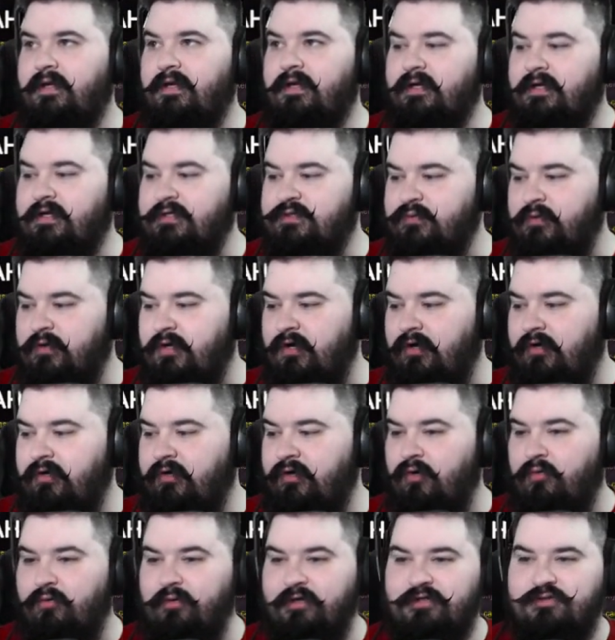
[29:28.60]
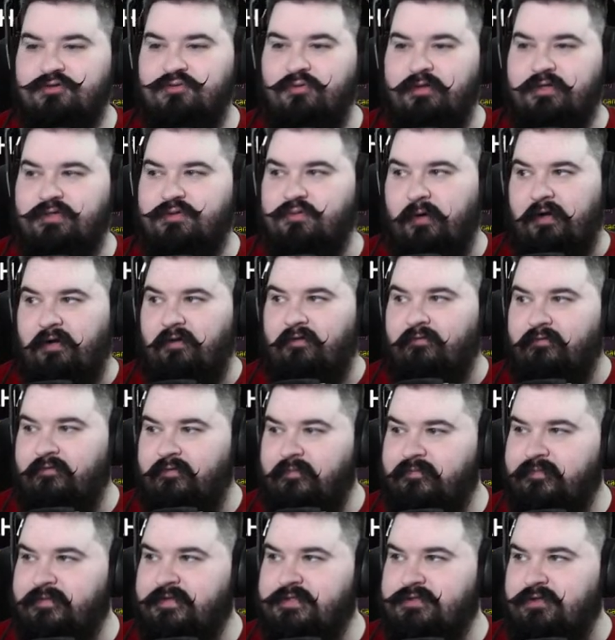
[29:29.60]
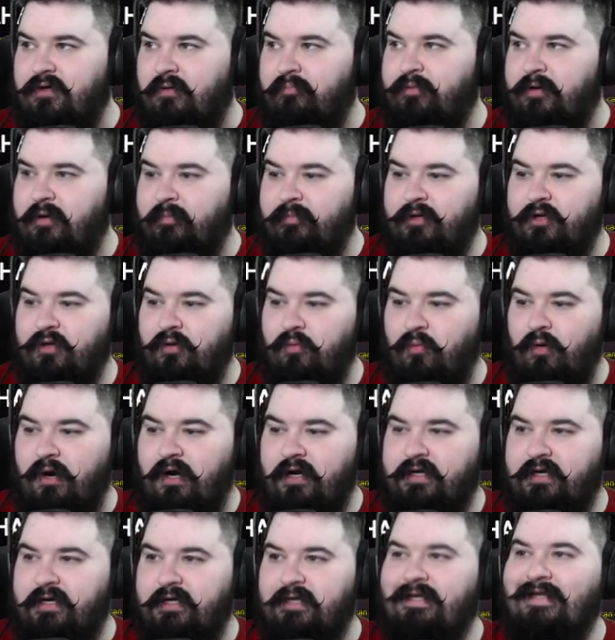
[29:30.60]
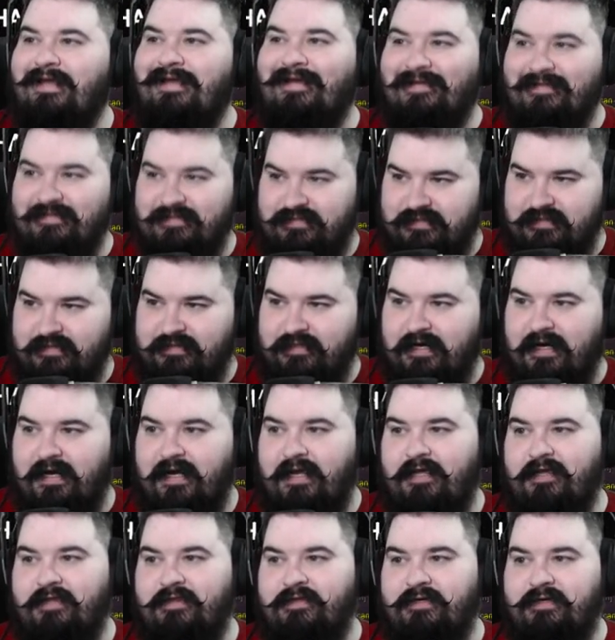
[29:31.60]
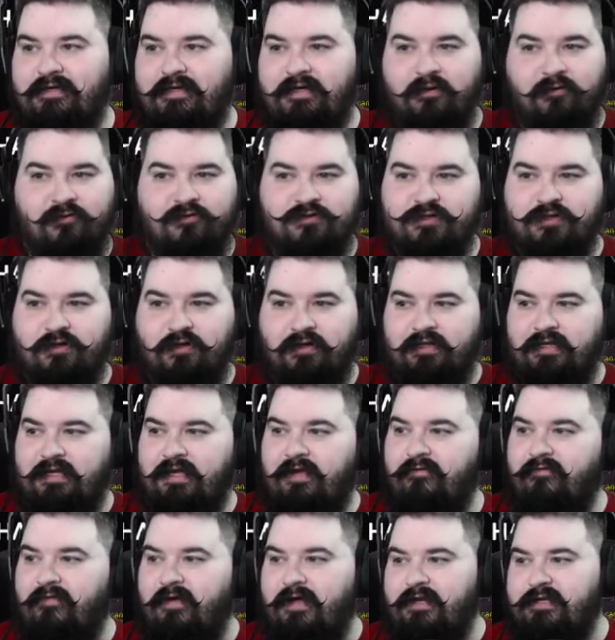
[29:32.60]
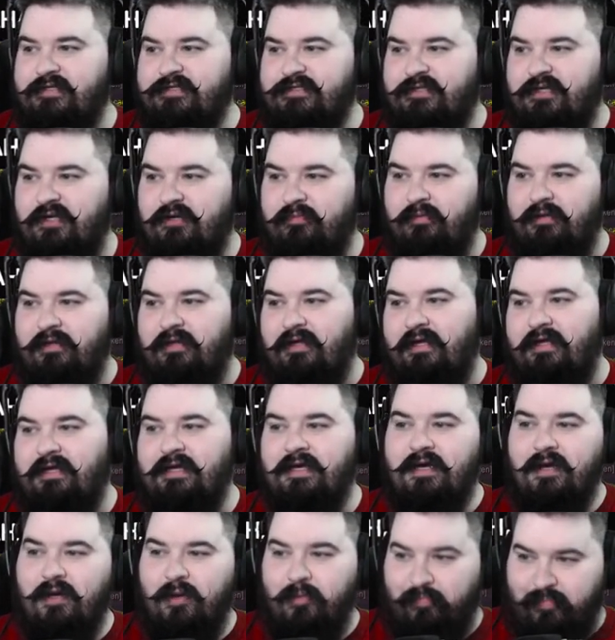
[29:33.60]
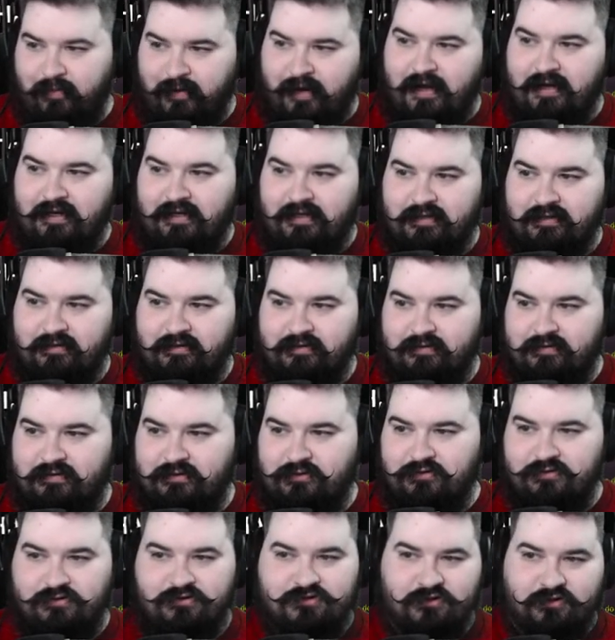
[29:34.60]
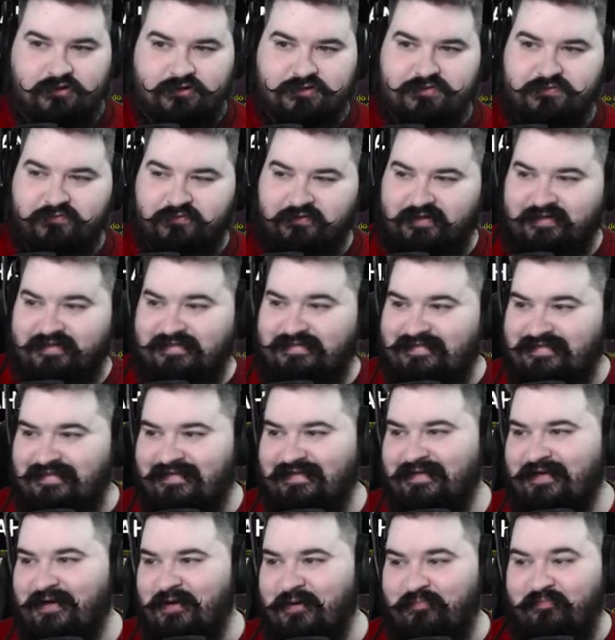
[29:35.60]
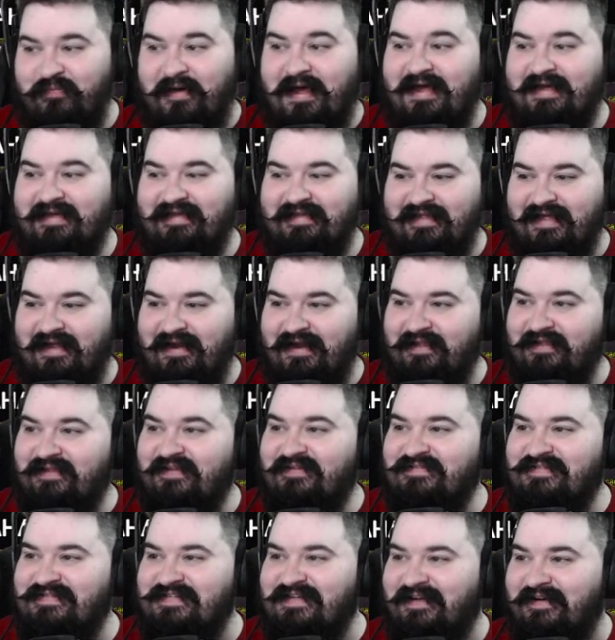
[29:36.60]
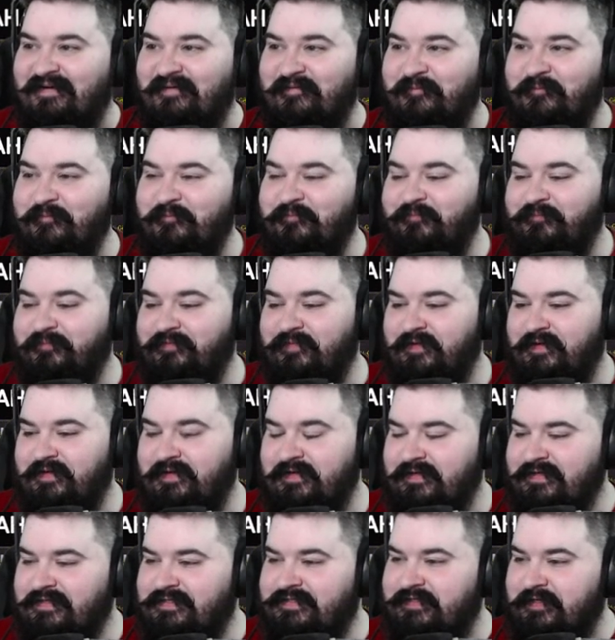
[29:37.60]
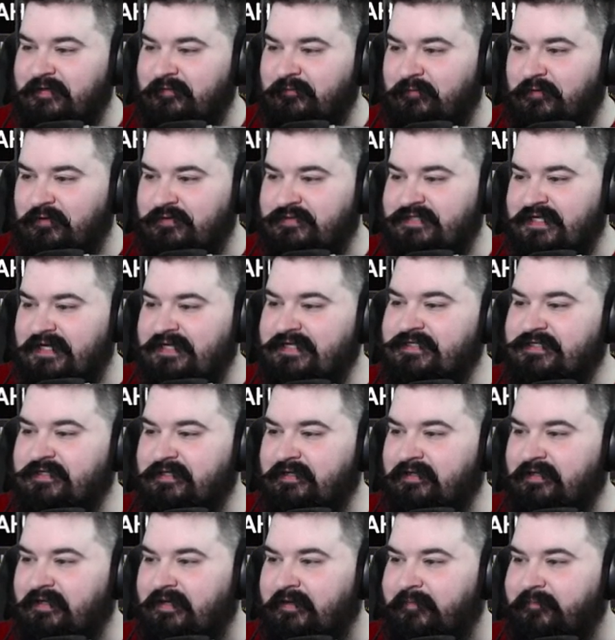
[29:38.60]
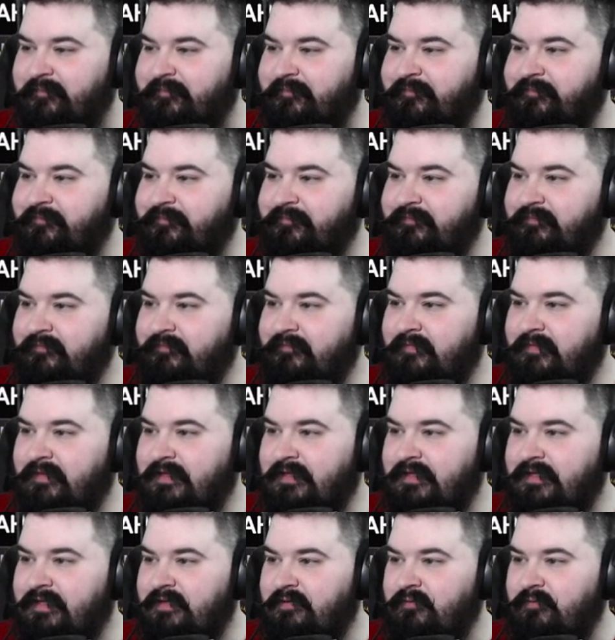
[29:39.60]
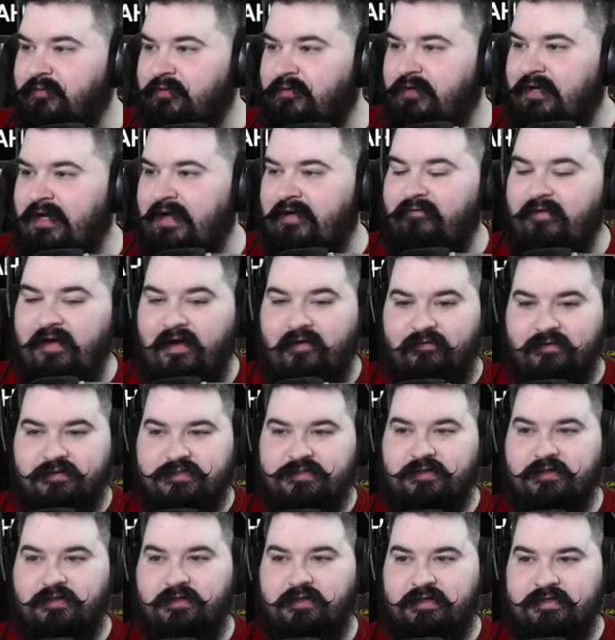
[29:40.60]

Because we are going into a 12. So I'm probably going to walk in, insta die, the killer's going to leave, and it's going to be like back to the search with us, back in that elegy. So rotationally, we do have Avatar.